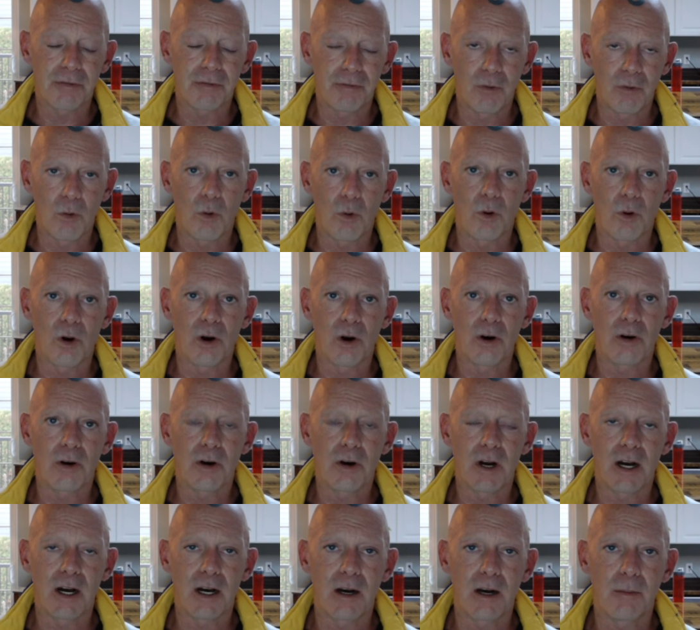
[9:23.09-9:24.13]
for
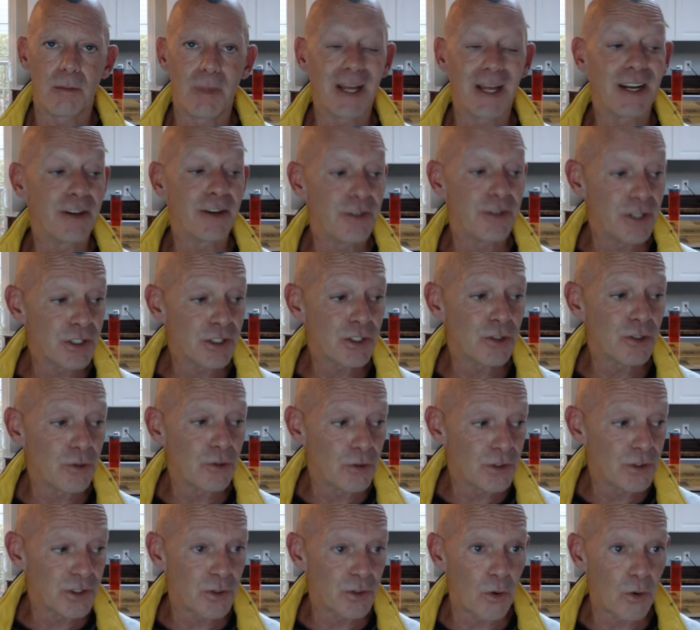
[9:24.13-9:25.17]
an additional
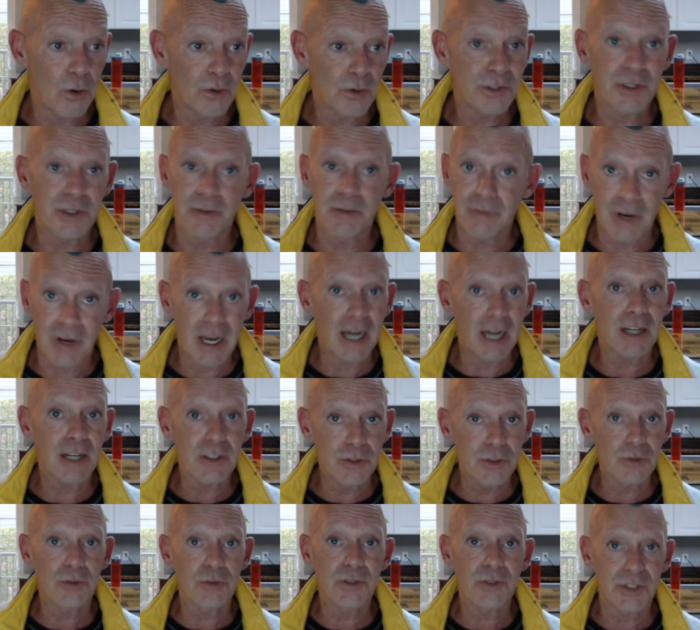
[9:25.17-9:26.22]
source of
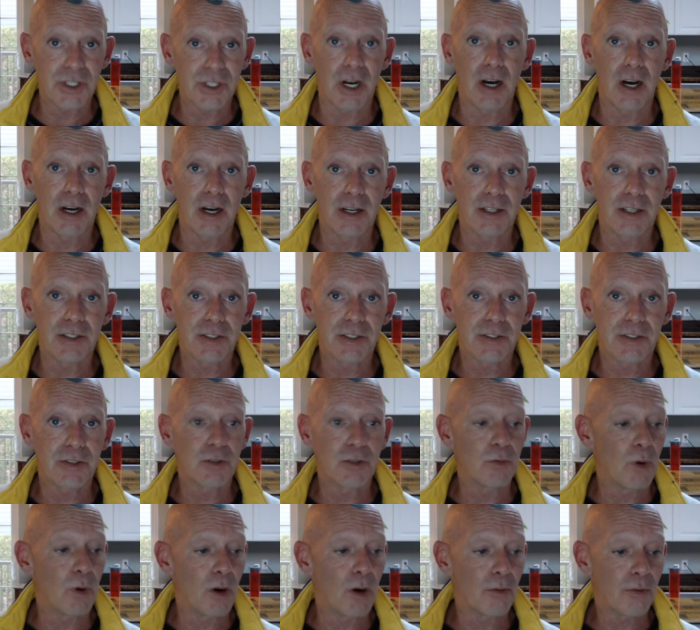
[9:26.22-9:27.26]
exercise
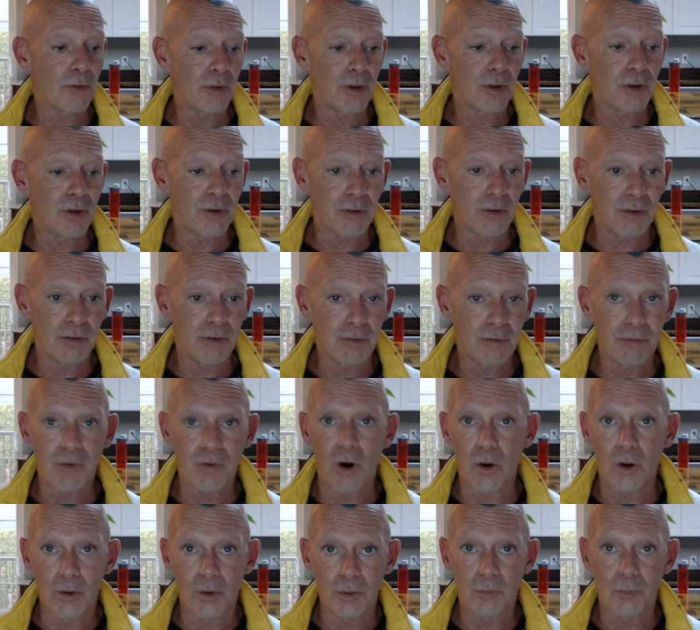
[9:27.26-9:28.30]
throughout the
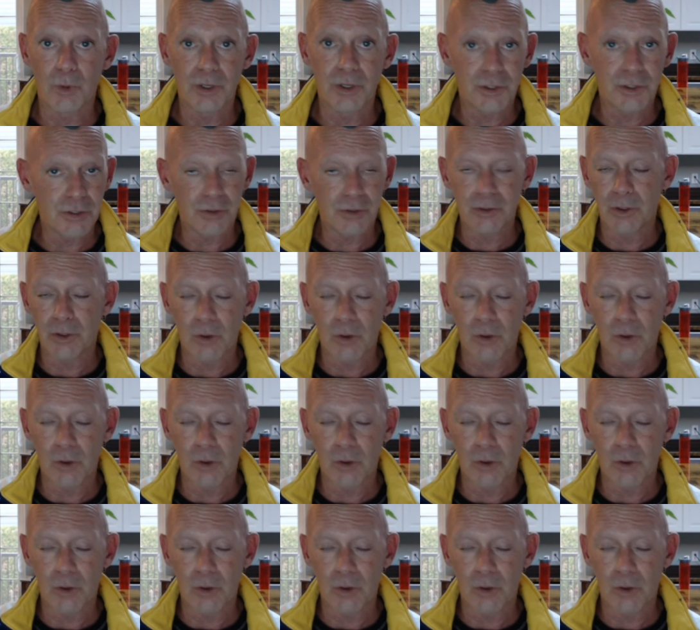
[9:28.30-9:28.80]
fall and winter.